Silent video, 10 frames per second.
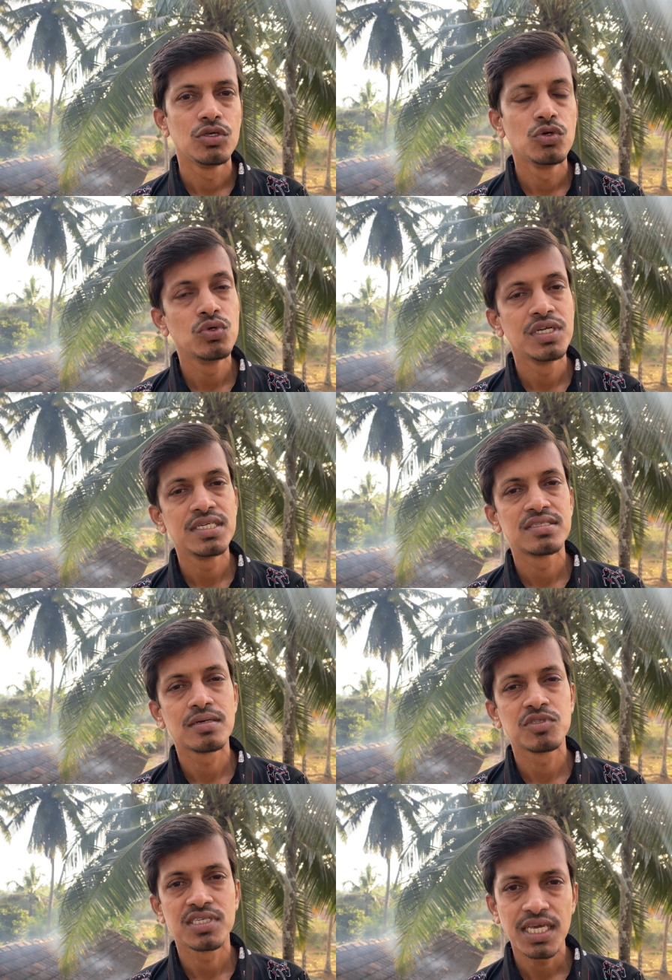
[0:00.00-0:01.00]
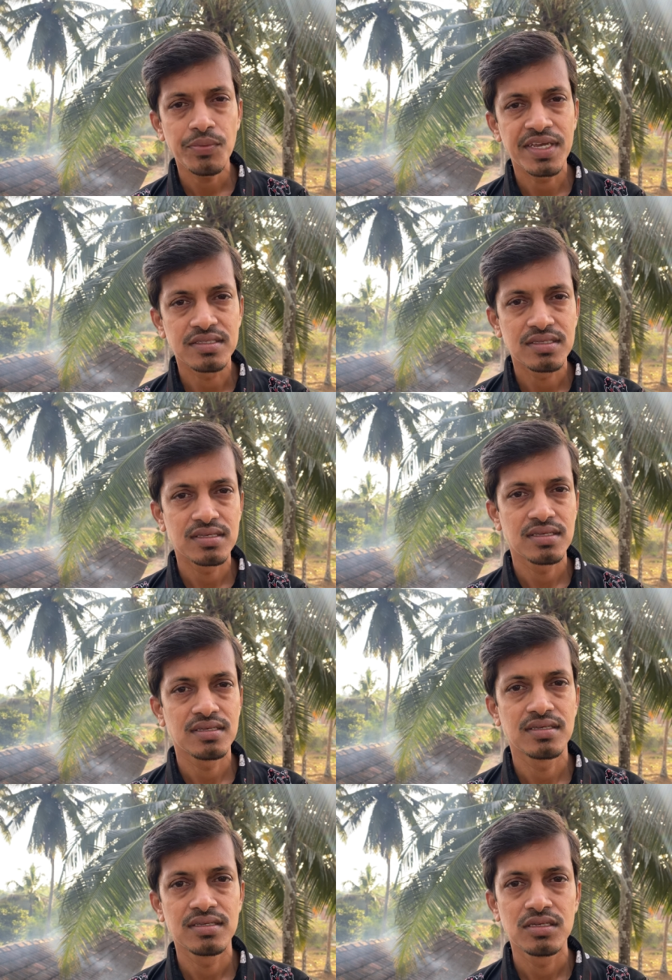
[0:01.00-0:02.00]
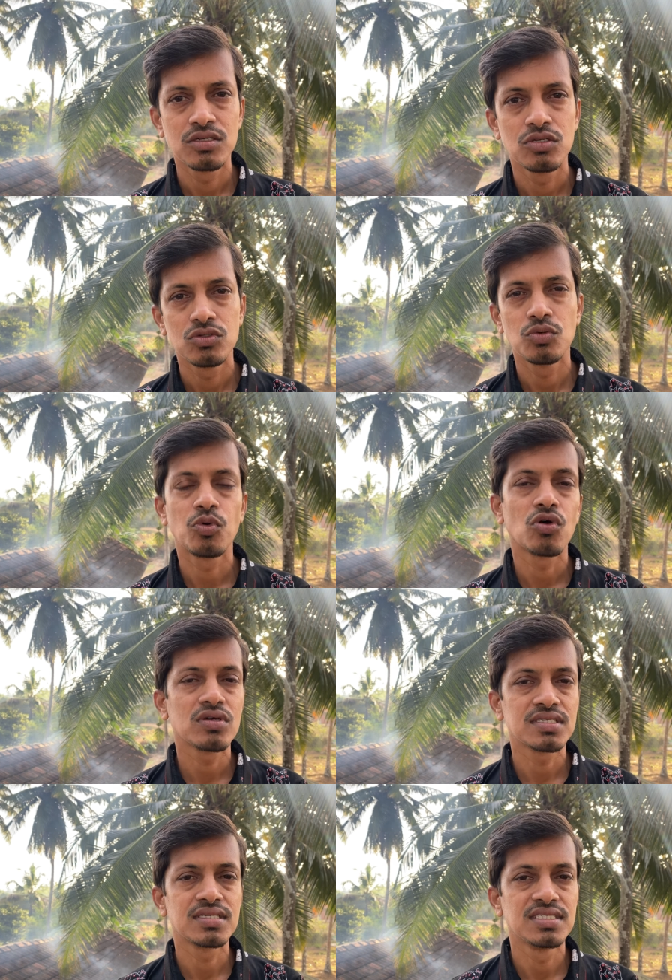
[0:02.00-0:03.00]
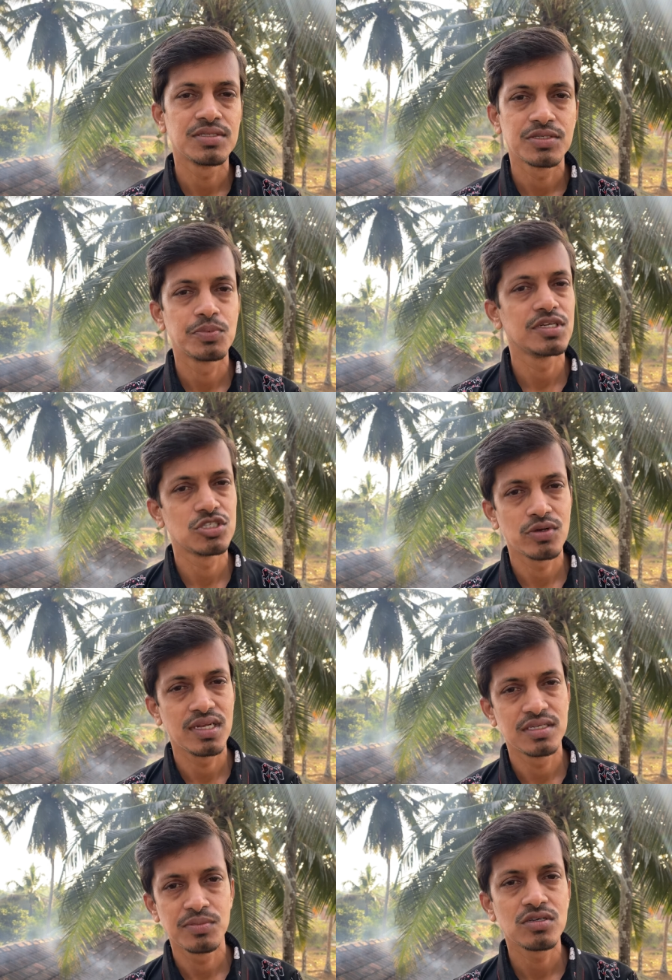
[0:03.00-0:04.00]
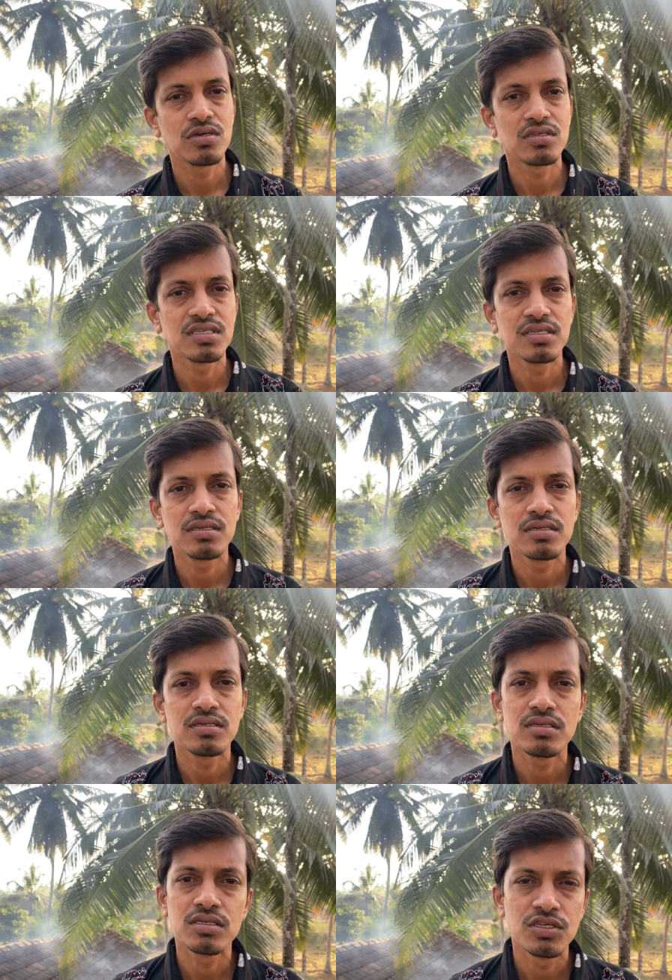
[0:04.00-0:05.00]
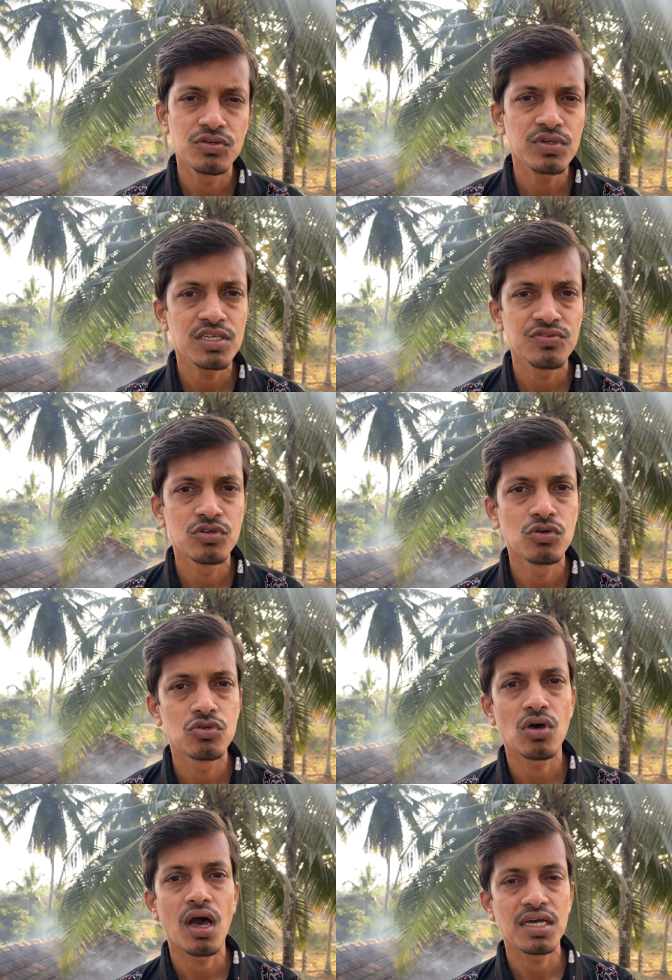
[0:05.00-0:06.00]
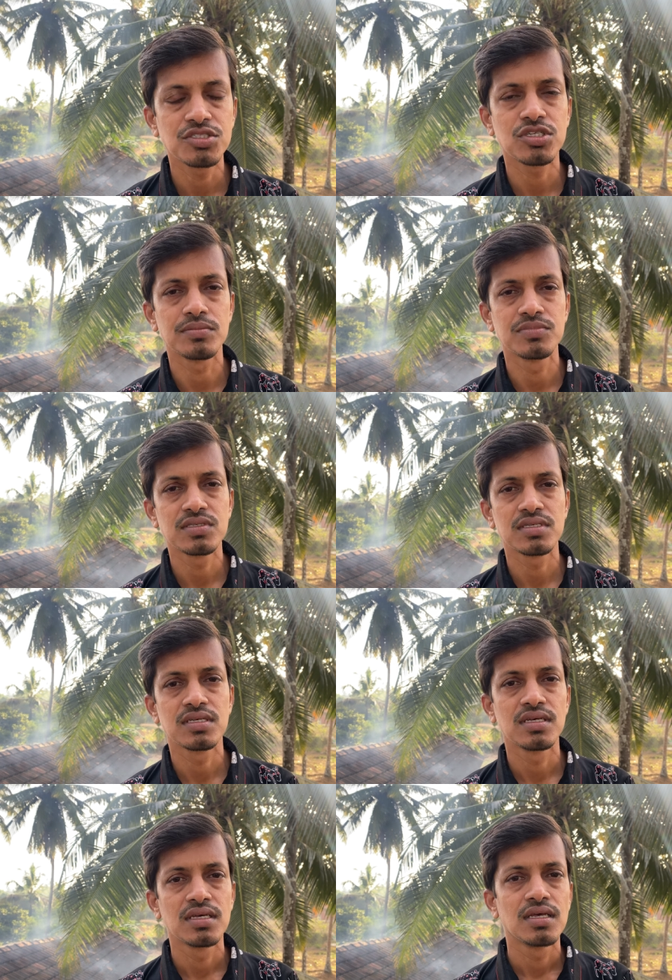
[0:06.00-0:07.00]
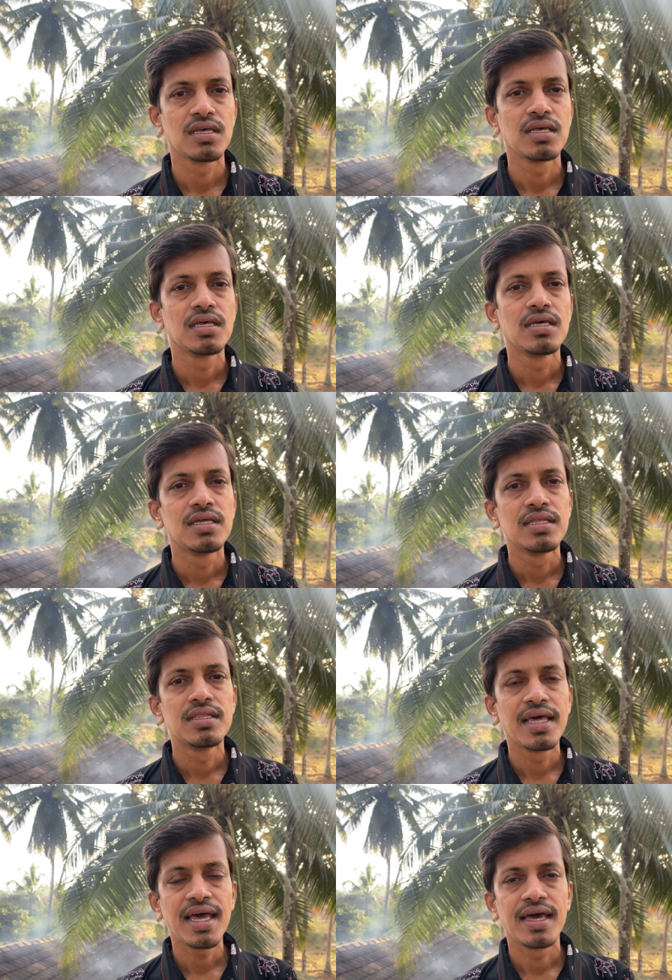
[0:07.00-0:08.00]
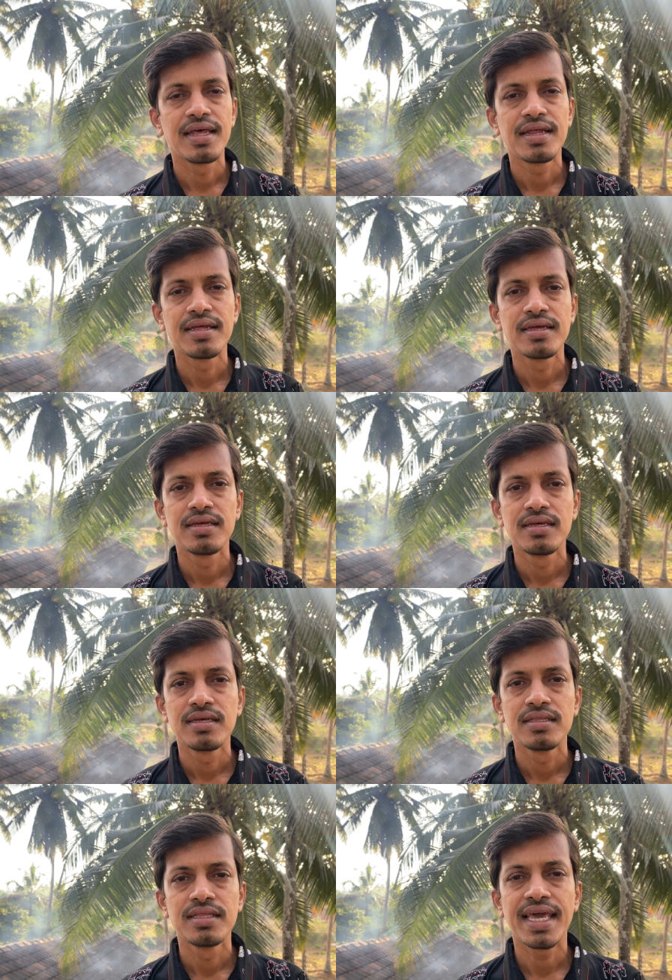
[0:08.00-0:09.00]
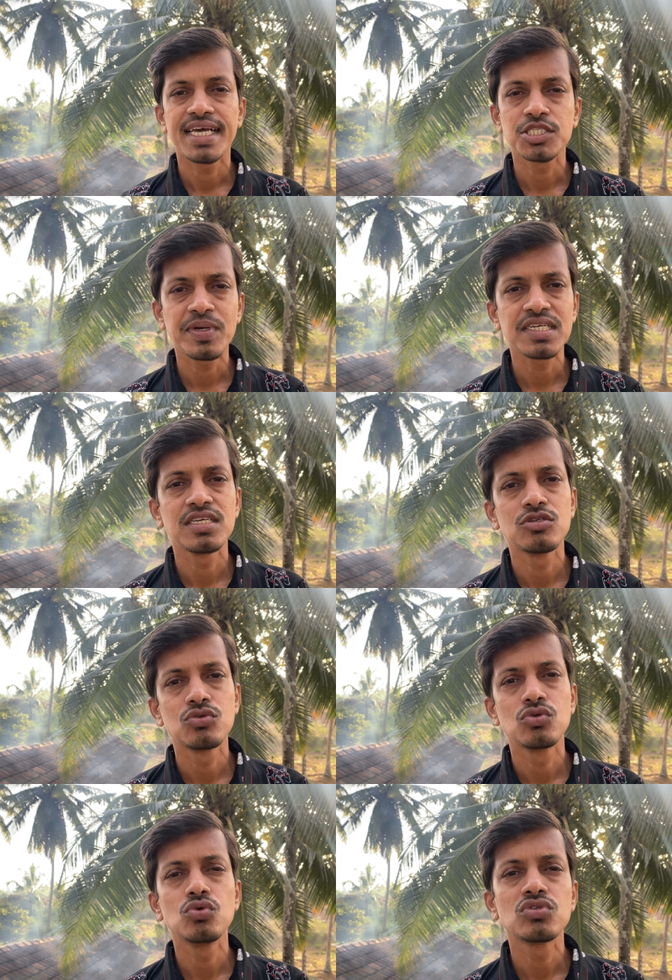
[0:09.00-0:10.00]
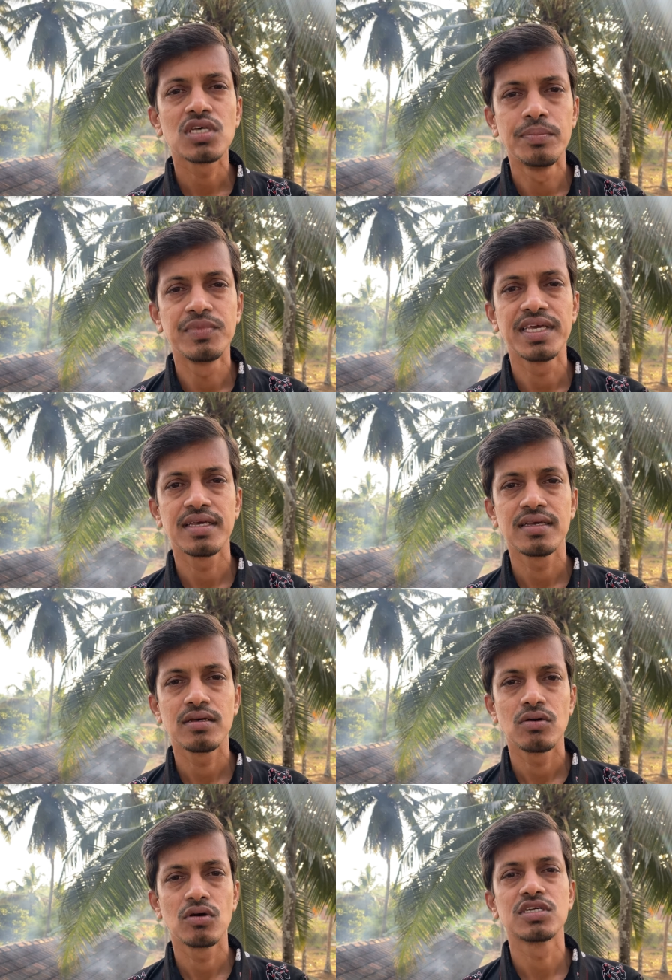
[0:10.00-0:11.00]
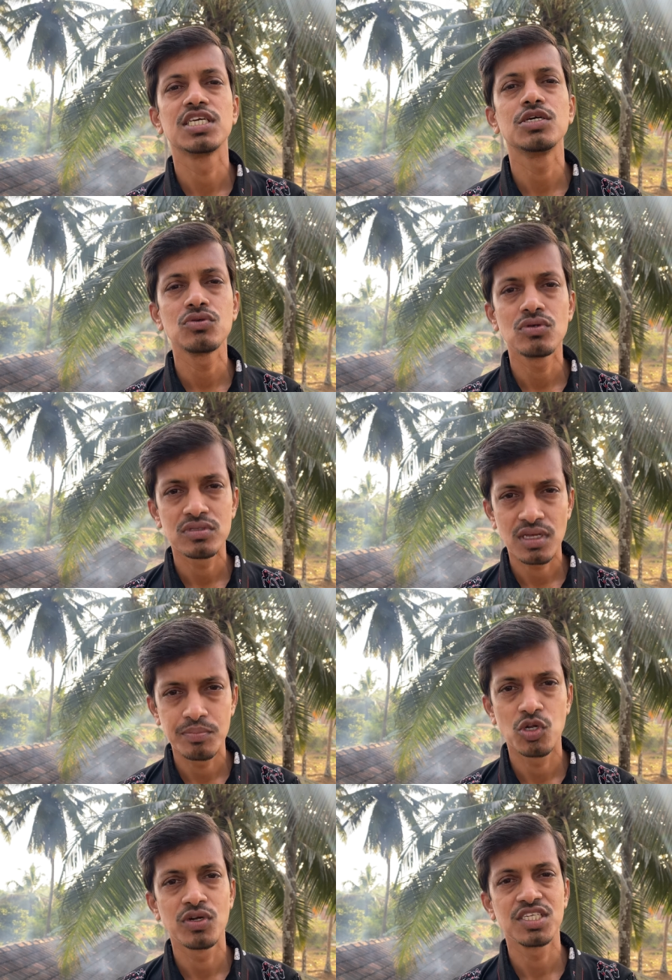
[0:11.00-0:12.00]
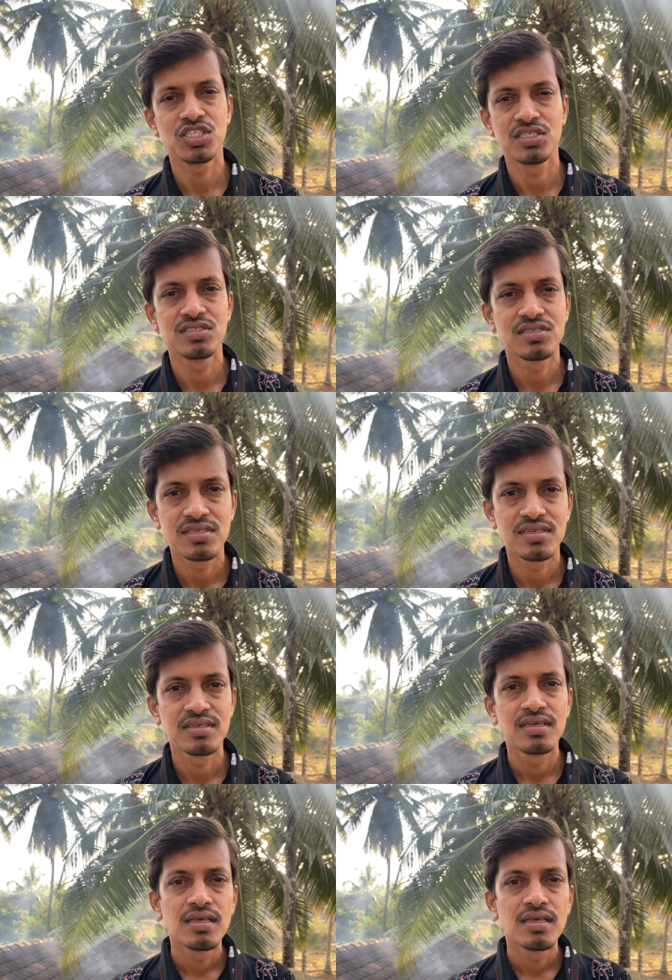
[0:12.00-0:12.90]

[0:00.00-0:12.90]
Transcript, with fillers: you need some savings to progress in spirituality, because even if you go to ashrams, there they expect you to do something or give some donations.